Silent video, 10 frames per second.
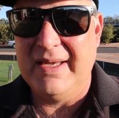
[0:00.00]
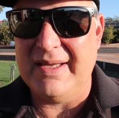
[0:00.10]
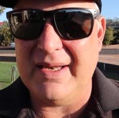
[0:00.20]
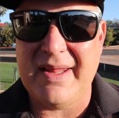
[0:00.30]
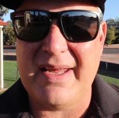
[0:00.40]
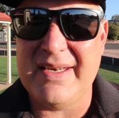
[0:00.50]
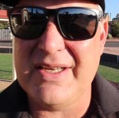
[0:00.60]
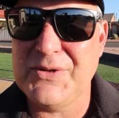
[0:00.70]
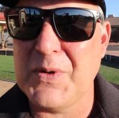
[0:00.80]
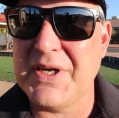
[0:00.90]
you know, it
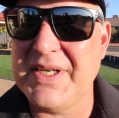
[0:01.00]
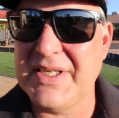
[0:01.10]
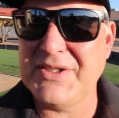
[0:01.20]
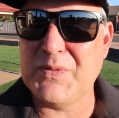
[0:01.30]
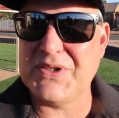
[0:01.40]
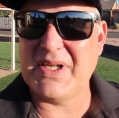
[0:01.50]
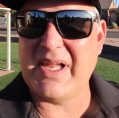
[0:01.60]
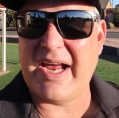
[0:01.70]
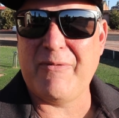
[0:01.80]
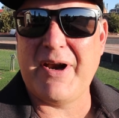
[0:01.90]
is what it is. It was a
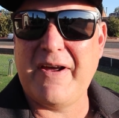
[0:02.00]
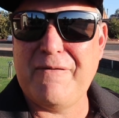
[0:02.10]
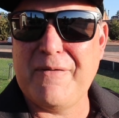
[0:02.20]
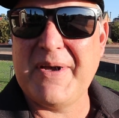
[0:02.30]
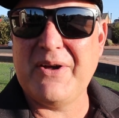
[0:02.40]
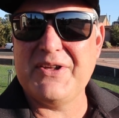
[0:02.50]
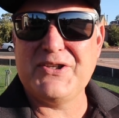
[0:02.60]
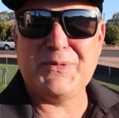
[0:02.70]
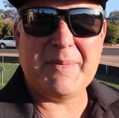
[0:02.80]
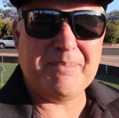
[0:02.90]
late reno for me on
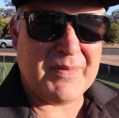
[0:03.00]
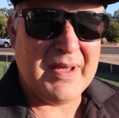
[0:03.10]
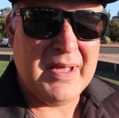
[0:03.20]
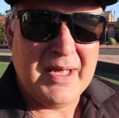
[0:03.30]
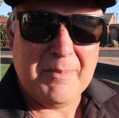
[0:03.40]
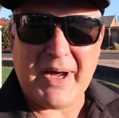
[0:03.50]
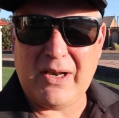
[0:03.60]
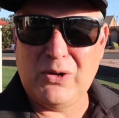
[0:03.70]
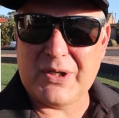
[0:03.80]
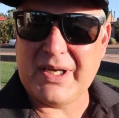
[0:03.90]
this one.
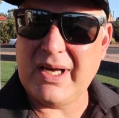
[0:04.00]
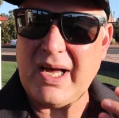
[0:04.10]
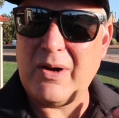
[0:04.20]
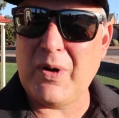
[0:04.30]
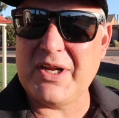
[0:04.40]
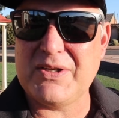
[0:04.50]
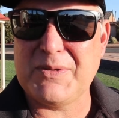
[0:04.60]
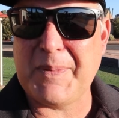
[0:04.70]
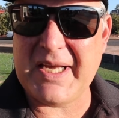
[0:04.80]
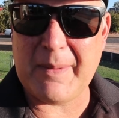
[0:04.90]
But look, I want to
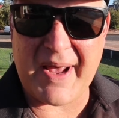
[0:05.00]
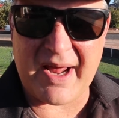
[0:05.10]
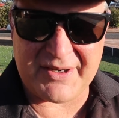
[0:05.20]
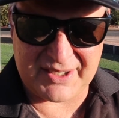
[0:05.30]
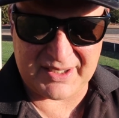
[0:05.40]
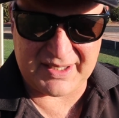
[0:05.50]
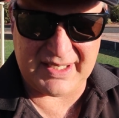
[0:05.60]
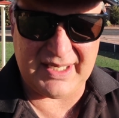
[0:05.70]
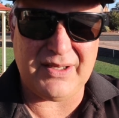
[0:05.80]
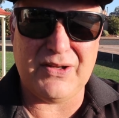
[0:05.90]
speak about
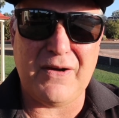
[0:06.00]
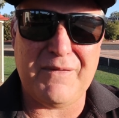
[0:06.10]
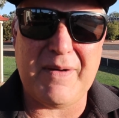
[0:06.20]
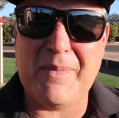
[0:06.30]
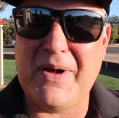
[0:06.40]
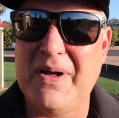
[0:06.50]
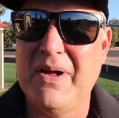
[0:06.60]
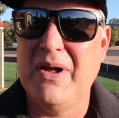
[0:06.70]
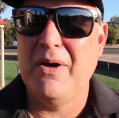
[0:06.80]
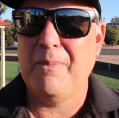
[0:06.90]
the November
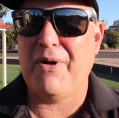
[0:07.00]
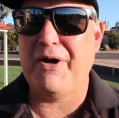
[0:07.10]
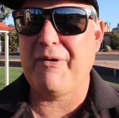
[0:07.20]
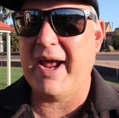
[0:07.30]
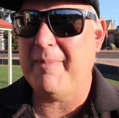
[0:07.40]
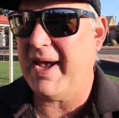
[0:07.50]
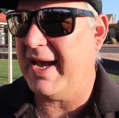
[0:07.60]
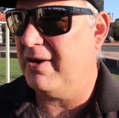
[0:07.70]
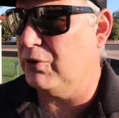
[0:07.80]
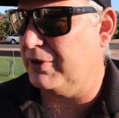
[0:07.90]
program.
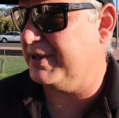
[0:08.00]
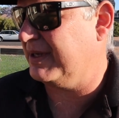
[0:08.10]
And look,